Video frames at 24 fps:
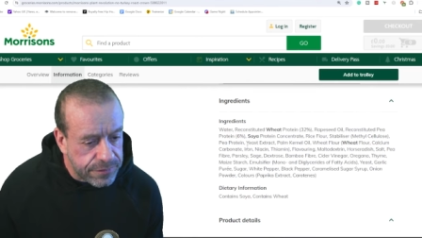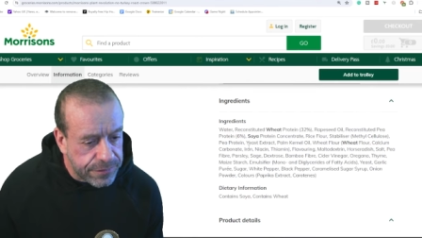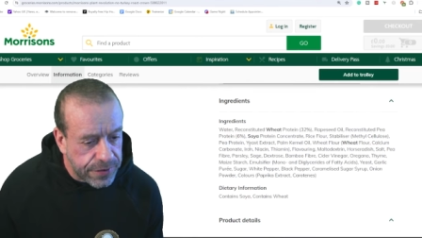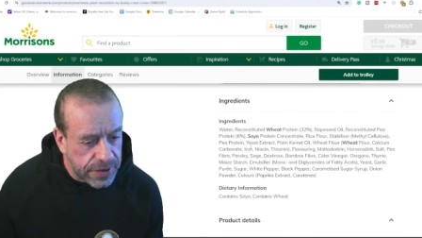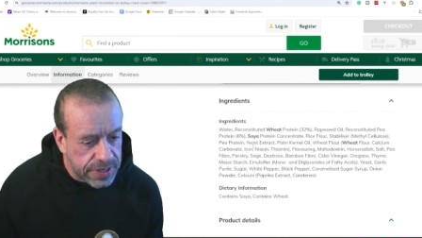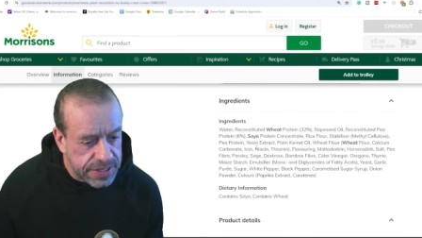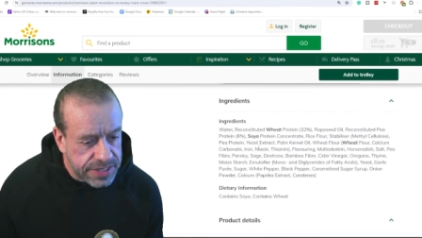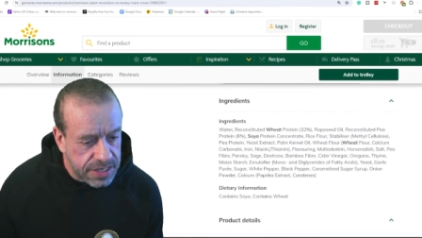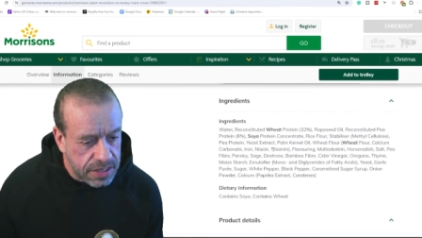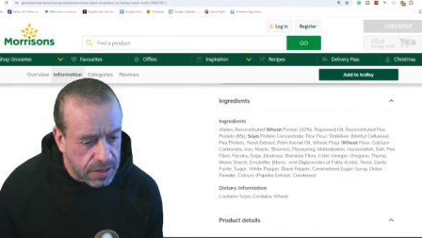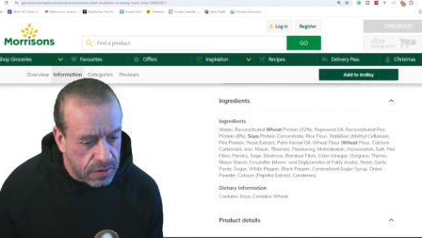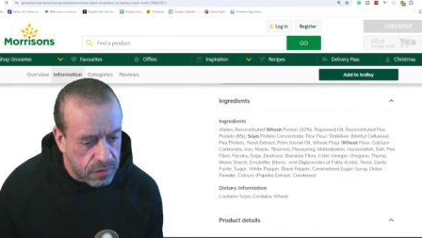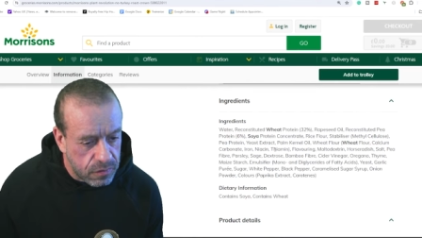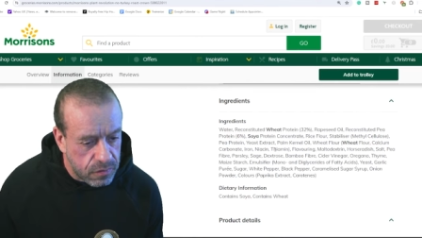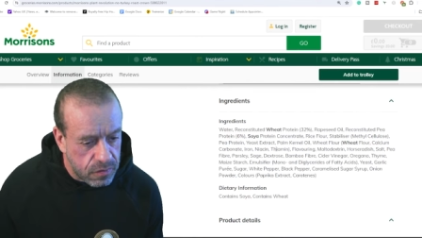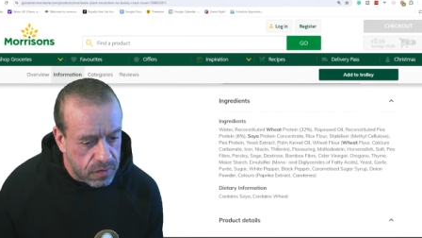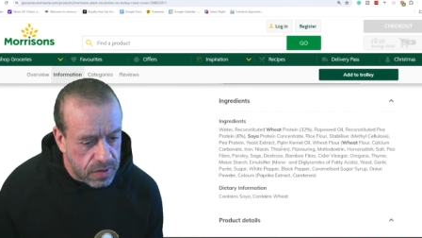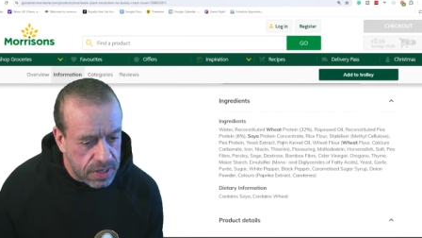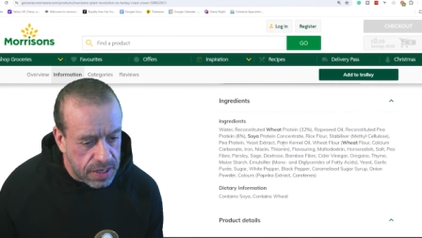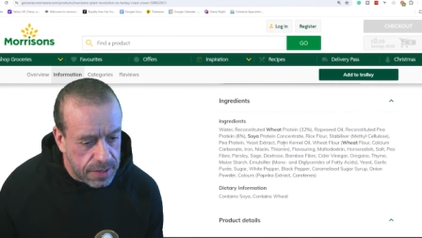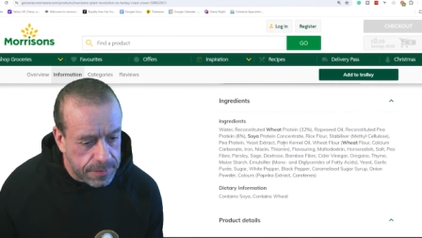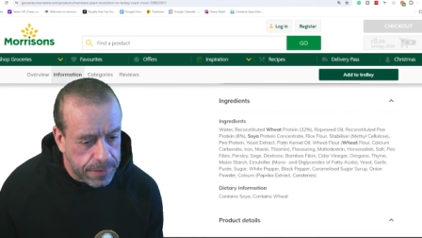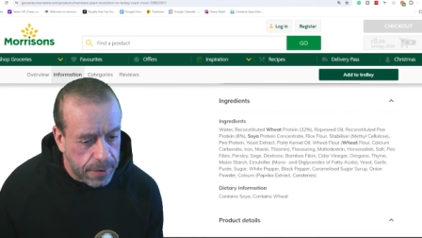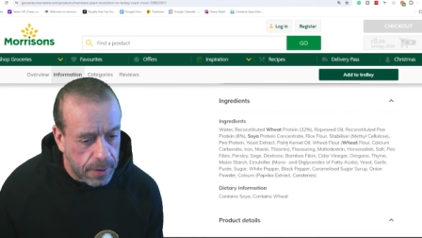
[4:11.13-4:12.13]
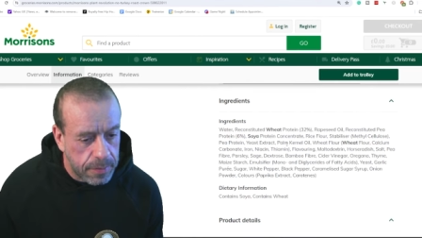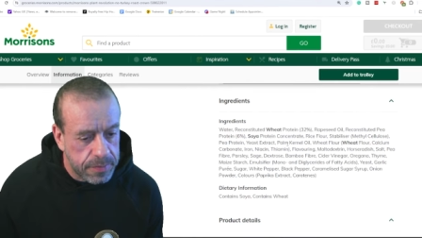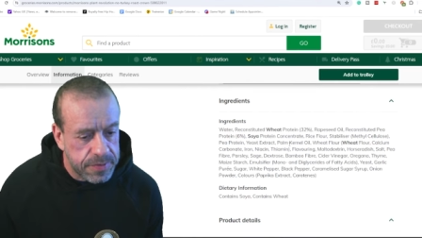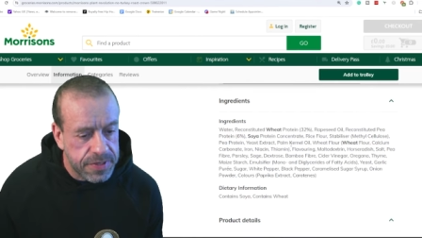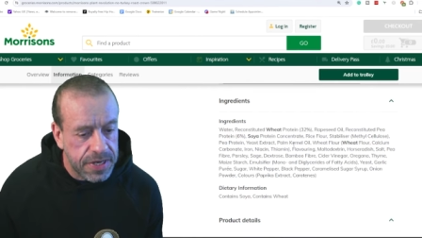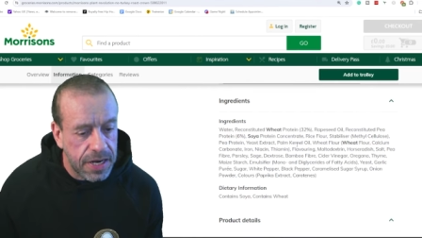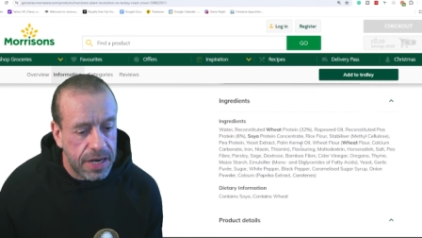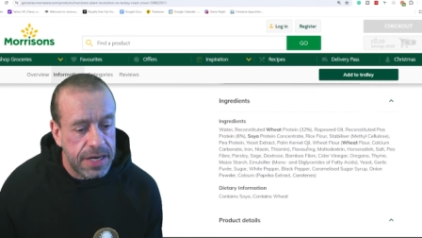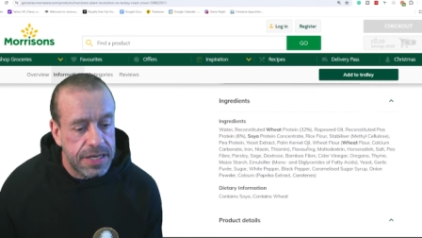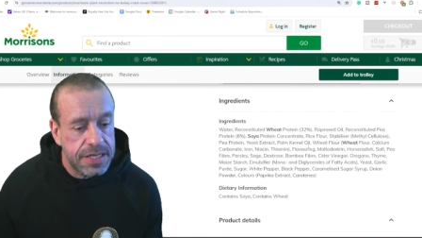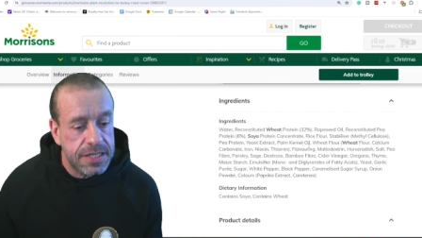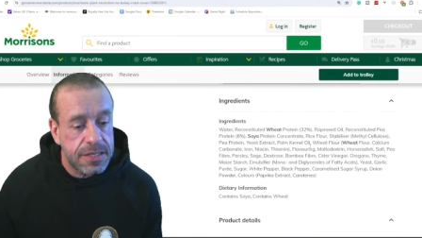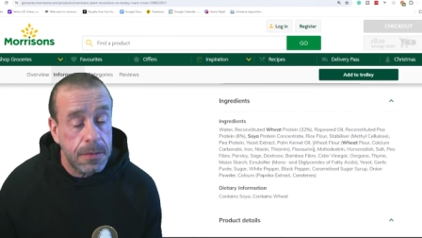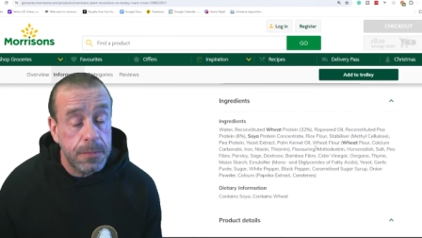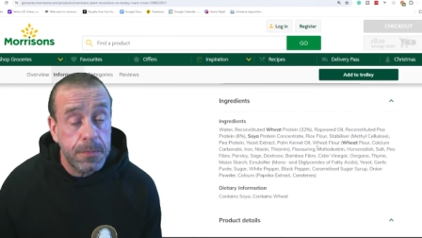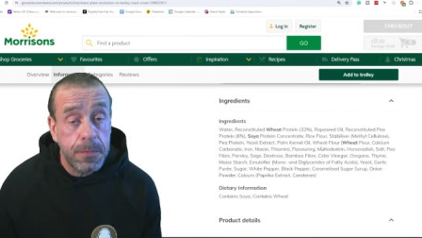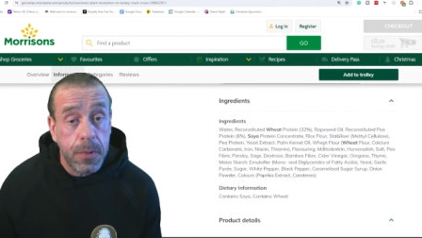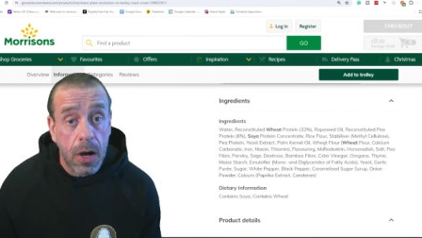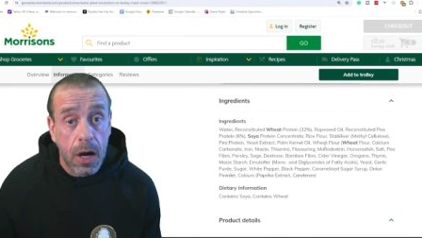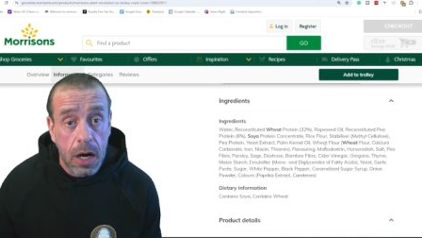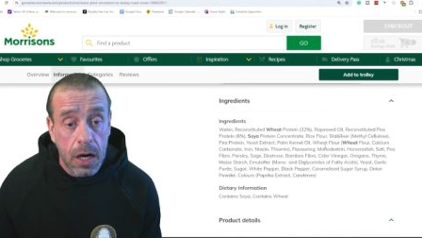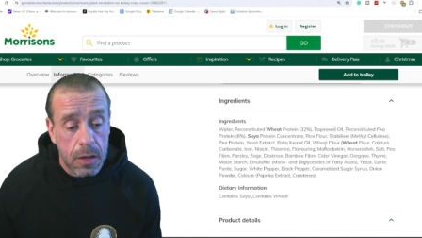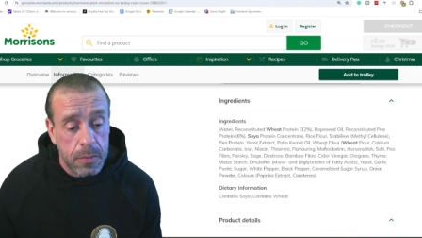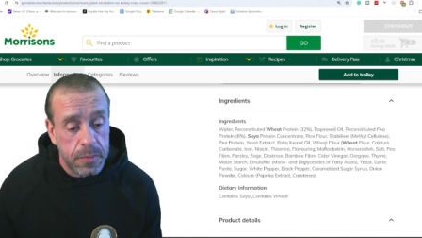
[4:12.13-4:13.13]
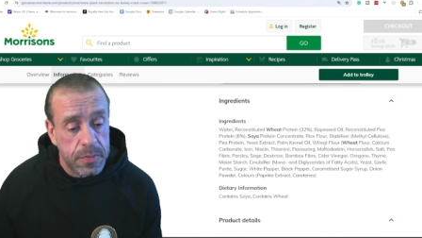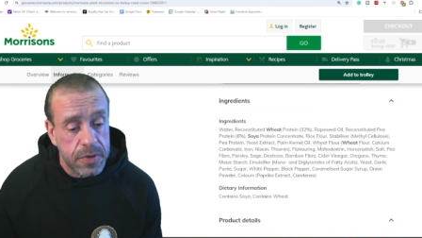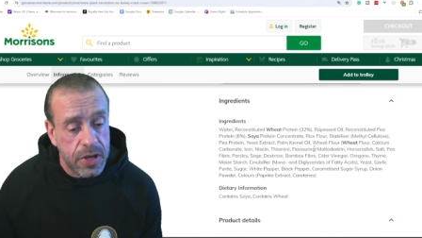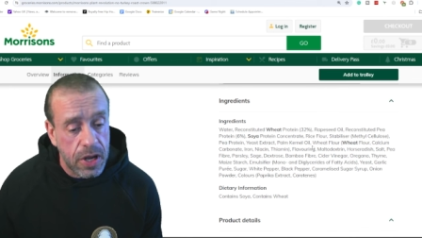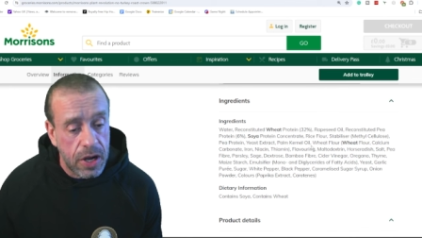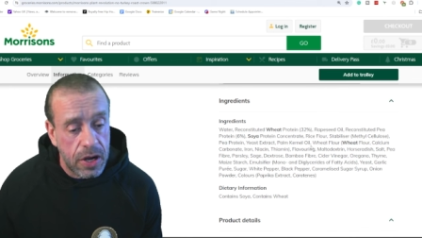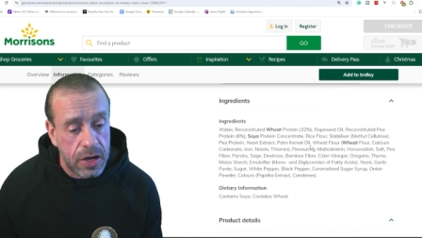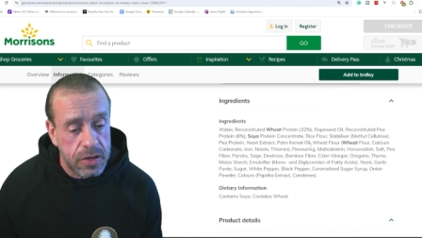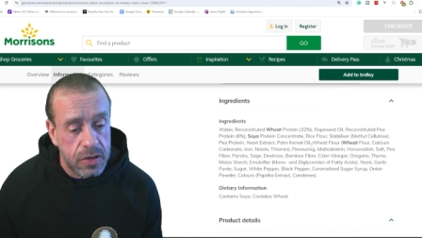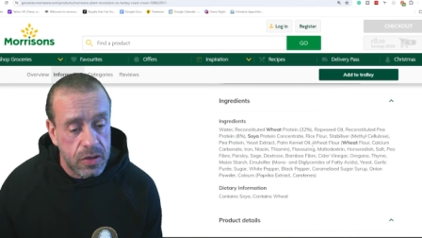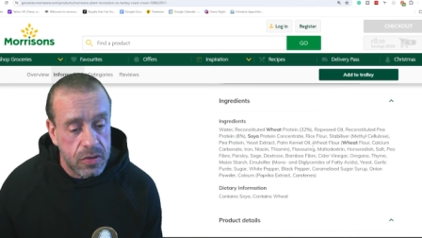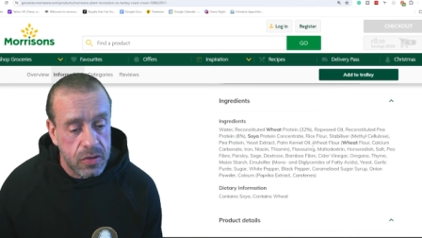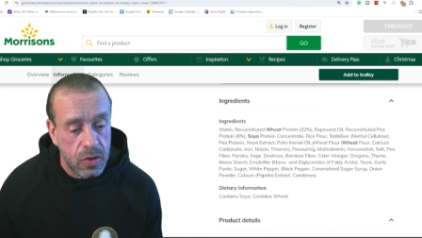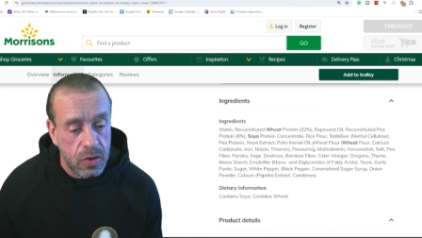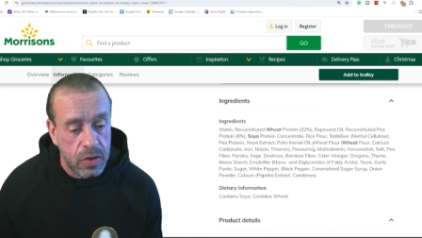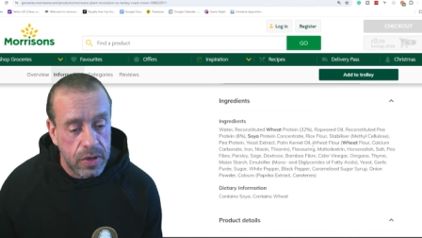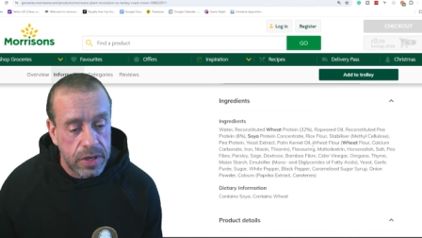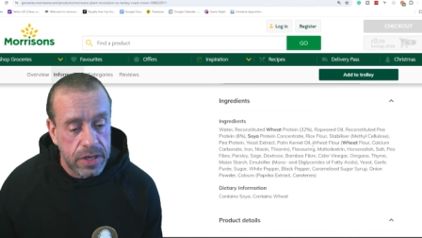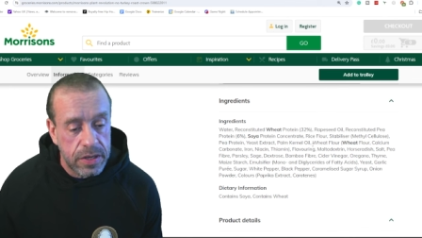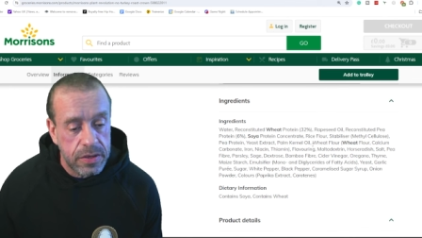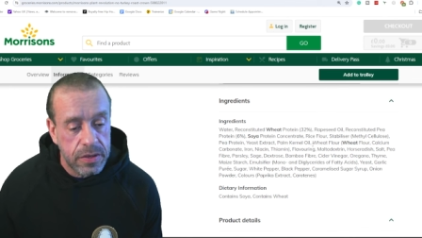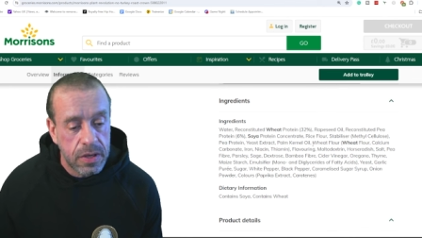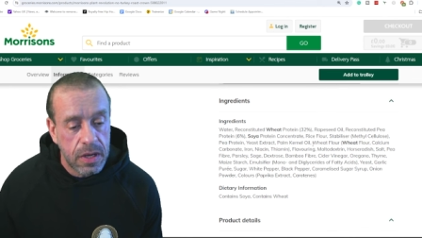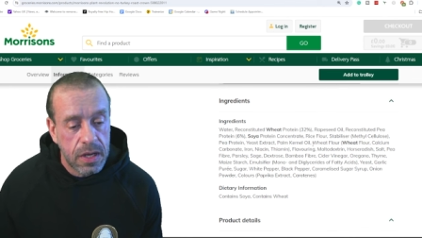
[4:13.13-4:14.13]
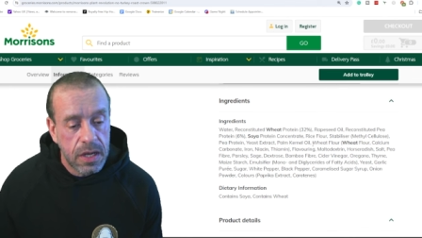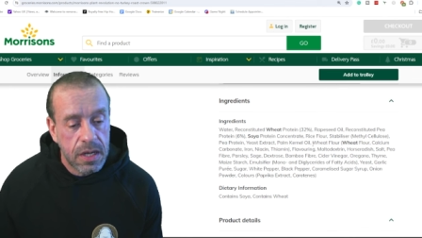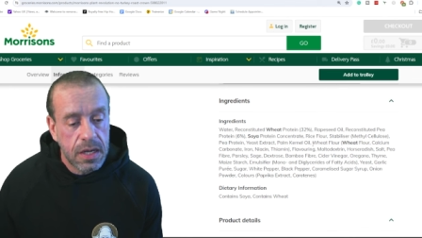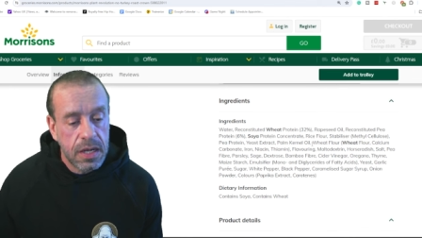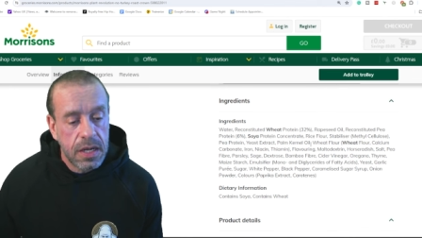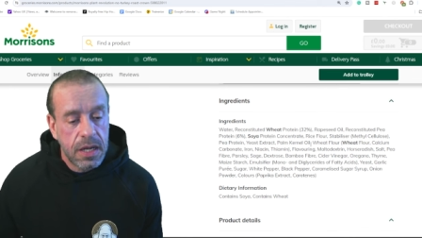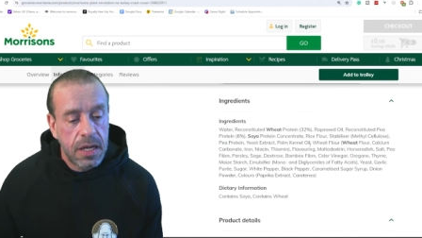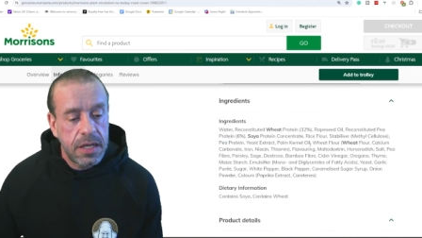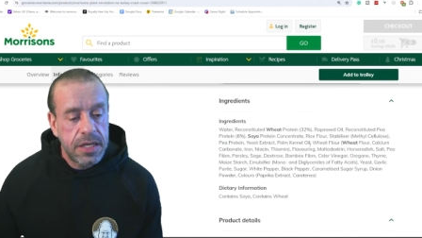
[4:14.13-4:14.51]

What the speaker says: the first thing that really pops out is the palm kernel oil.